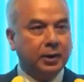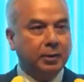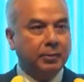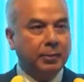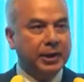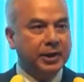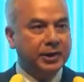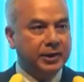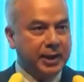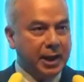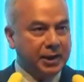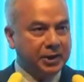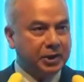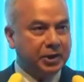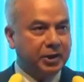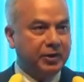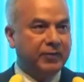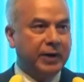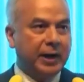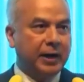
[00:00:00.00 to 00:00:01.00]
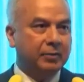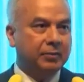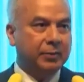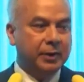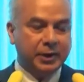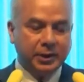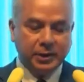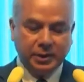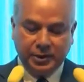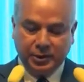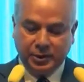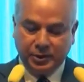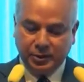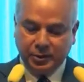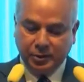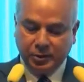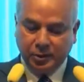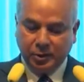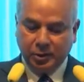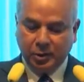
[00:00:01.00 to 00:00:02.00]
But such developments
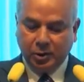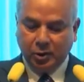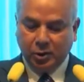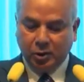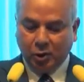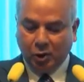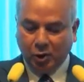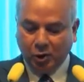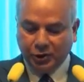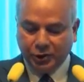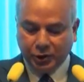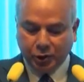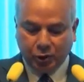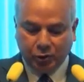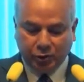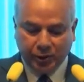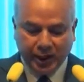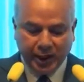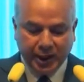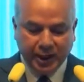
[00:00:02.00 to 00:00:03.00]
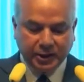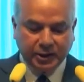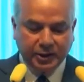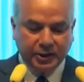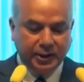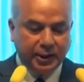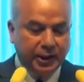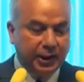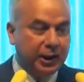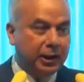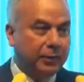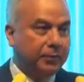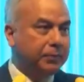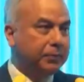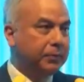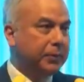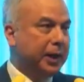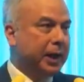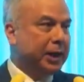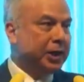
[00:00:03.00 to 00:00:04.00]
also raise deep
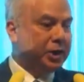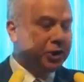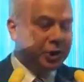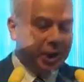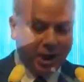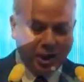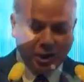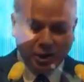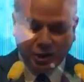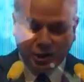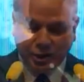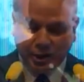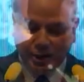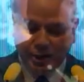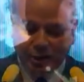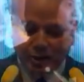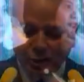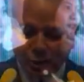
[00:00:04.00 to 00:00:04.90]
and challenging